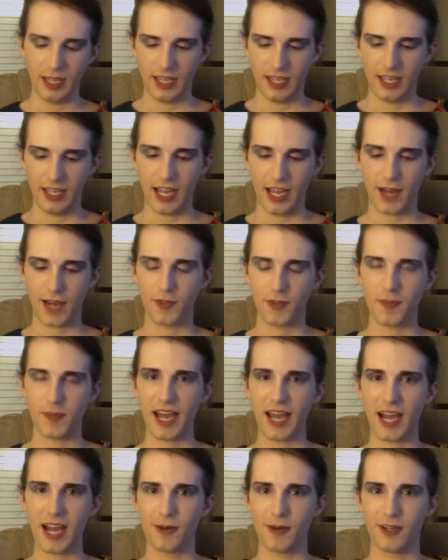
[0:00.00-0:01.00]
have the
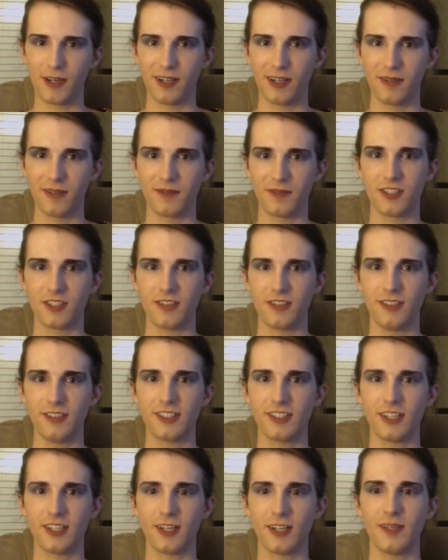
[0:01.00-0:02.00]
power to
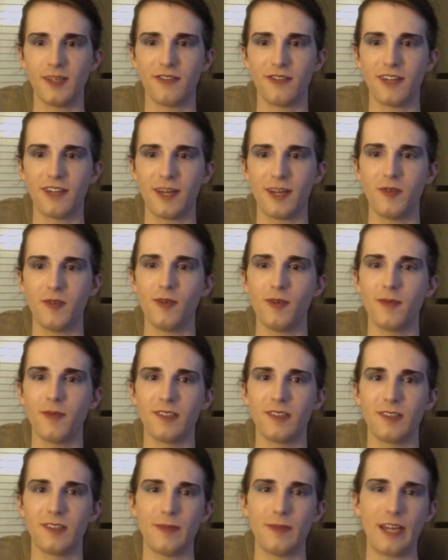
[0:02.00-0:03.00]
determine if I'm a woman
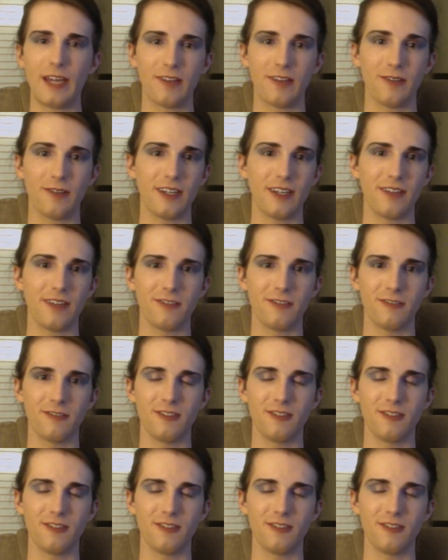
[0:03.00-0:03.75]
or a man or whatever.